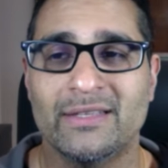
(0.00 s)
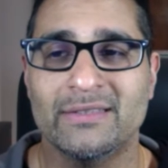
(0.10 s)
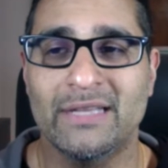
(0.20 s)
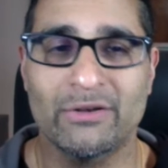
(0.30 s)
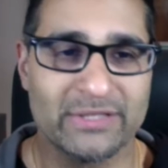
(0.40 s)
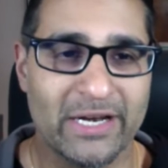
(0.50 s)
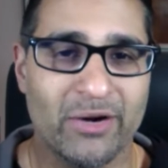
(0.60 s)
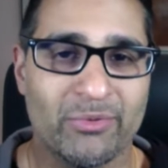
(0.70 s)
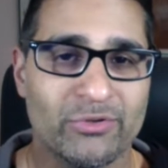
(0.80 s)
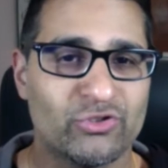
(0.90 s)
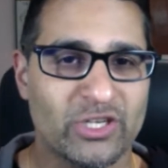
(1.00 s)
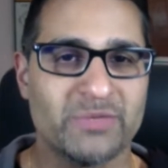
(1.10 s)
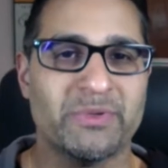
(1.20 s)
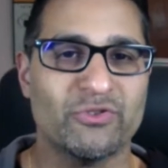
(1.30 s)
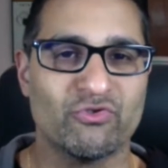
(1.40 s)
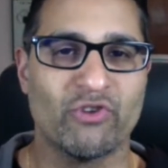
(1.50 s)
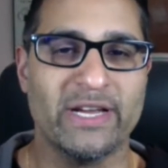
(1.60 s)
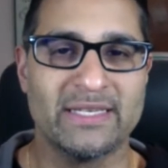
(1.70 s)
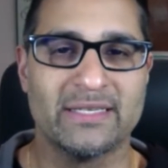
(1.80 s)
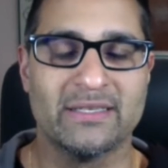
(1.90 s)
that was terrible. Trust me, it was
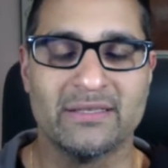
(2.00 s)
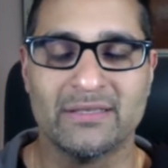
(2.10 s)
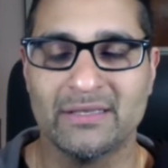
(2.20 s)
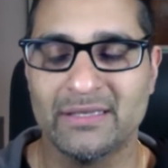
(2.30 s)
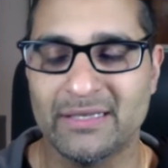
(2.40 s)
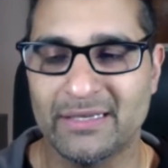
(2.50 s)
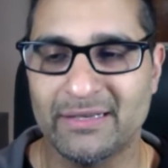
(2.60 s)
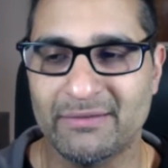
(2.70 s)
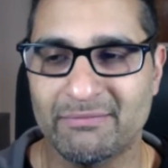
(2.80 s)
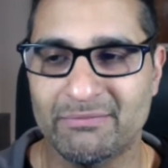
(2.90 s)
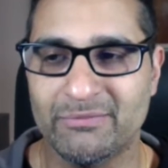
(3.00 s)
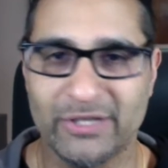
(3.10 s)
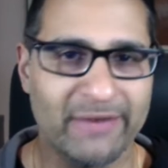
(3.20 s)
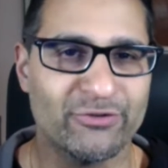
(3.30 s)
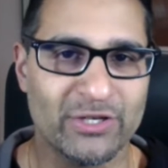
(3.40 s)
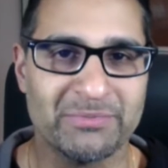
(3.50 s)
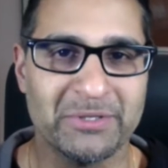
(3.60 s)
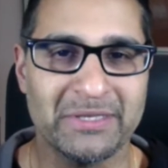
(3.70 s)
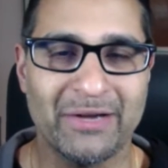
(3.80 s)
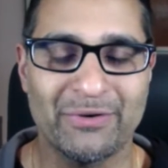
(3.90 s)
great. You're gonna have to trust me
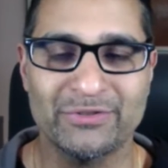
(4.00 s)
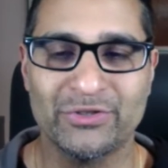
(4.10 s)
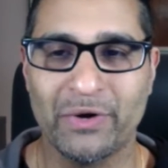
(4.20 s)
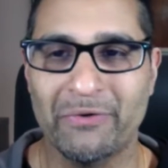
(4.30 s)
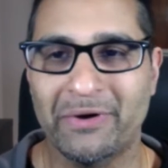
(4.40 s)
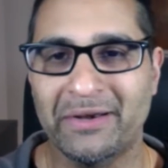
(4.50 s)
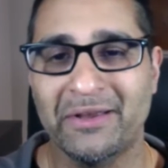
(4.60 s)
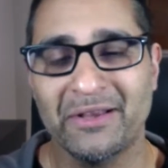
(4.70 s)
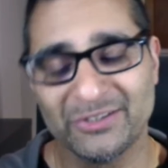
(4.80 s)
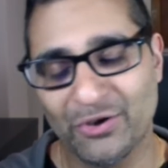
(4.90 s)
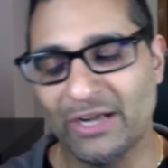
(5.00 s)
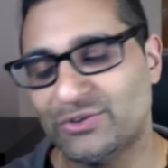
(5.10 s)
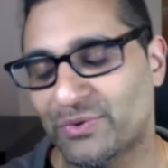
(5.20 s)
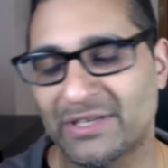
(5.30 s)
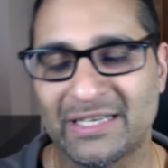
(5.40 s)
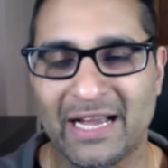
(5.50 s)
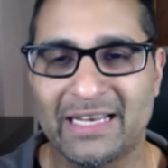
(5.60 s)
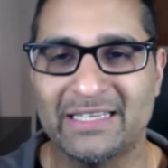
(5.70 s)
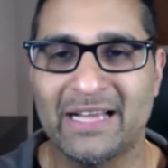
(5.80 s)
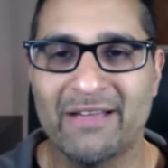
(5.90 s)
on that one. It was a great one. So I just wanted to kind
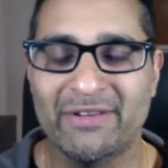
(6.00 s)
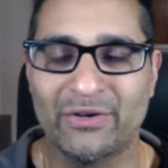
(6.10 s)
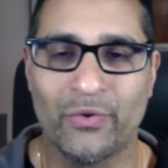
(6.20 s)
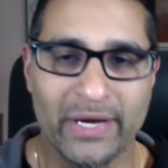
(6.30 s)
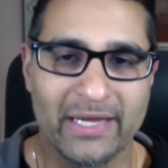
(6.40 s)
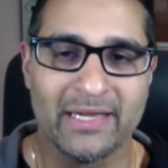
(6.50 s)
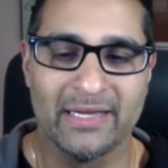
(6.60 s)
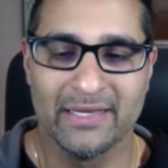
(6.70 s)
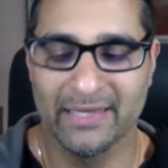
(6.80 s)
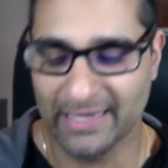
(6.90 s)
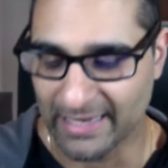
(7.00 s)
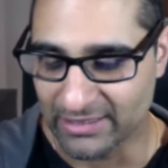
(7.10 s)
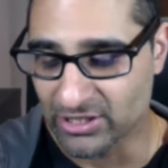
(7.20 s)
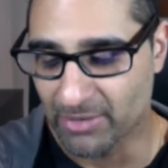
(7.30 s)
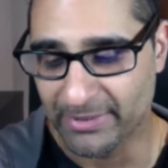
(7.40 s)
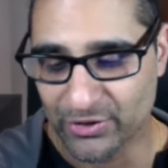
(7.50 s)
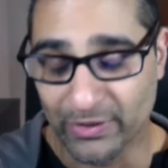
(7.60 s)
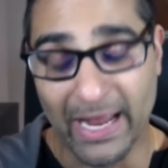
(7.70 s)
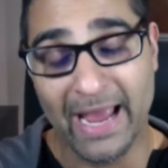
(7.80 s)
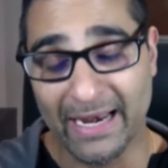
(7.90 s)
of dive in quick and jump into
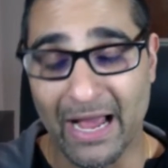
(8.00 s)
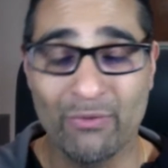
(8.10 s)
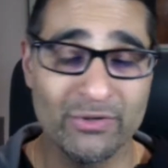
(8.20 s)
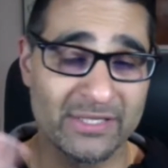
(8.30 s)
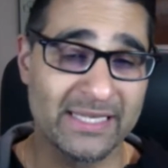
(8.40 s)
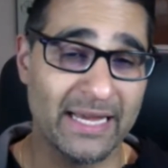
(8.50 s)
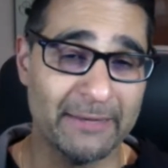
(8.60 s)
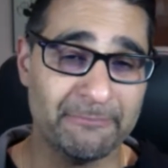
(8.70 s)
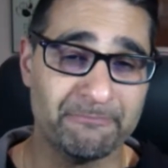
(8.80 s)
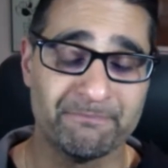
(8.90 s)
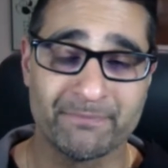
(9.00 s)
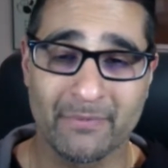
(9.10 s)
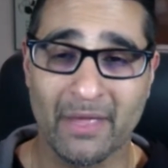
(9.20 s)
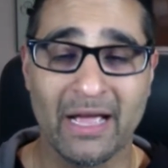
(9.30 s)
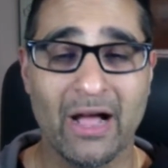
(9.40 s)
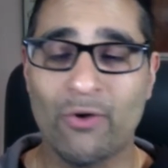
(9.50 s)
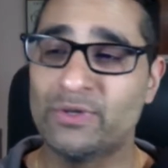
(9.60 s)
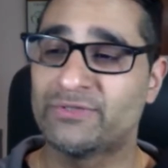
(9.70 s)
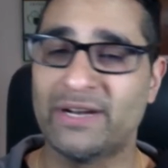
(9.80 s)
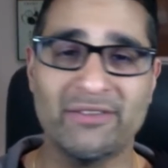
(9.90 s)
it. And I will say, I always
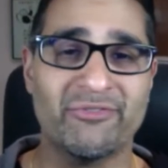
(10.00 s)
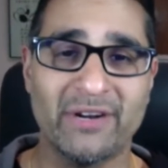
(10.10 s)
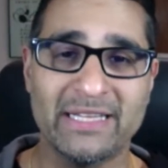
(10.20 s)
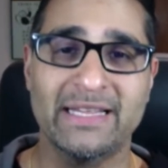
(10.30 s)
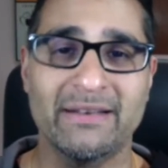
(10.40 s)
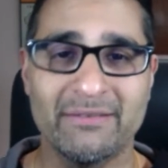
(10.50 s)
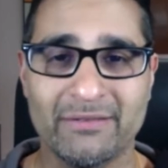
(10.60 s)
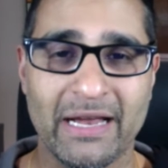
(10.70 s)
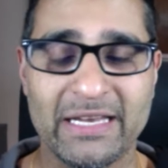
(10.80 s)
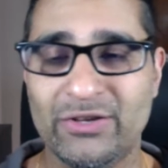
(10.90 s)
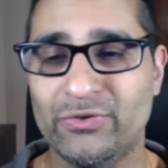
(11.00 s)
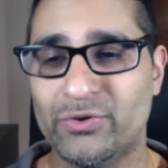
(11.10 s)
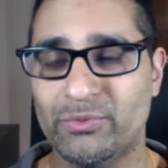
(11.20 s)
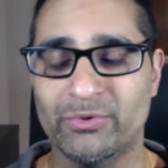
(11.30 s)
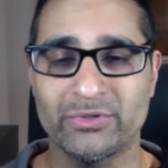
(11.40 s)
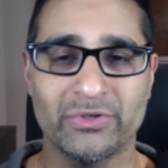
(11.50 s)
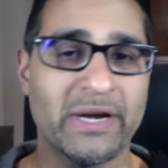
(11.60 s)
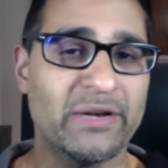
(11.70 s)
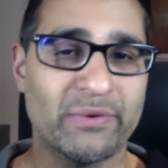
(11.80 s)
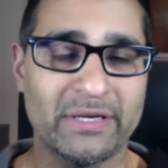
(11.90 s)
find it funny that any YouTubers or
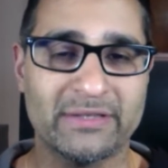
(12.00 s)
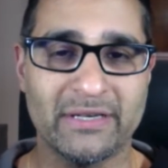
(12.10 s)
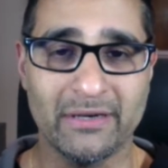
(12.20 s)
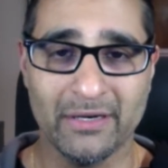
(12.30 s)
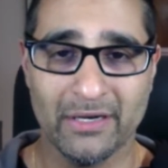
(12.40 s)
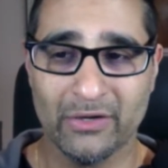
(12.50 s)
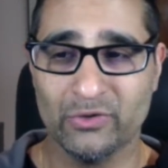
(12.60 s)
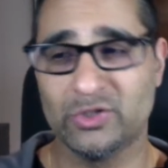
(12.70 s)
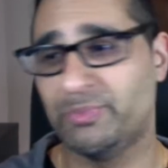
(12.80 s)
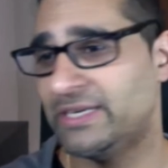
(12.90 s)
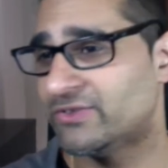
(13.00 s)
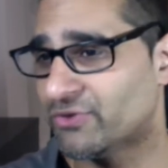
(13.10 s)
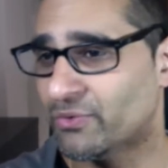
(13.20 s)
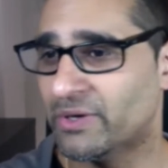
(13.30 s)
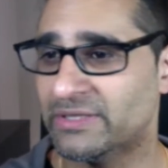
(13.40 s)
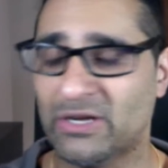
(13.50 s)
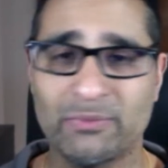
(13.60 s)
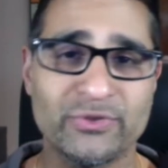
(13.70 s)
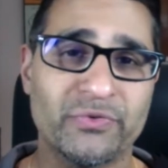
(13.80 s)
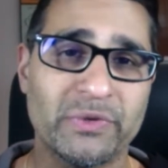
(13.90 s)
anyone out there who speaks for
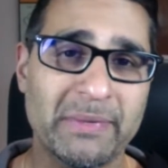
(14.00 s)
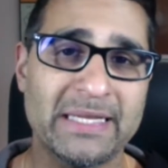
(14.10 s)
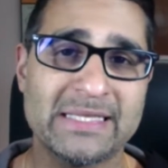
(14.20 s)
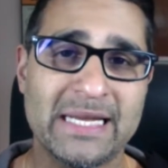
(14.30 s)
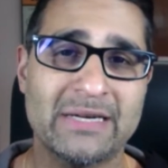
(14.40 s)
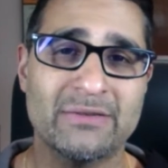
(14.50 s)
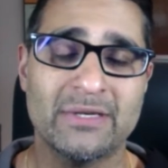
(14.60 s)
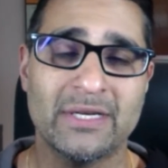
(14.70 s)
almost 3 minutes now,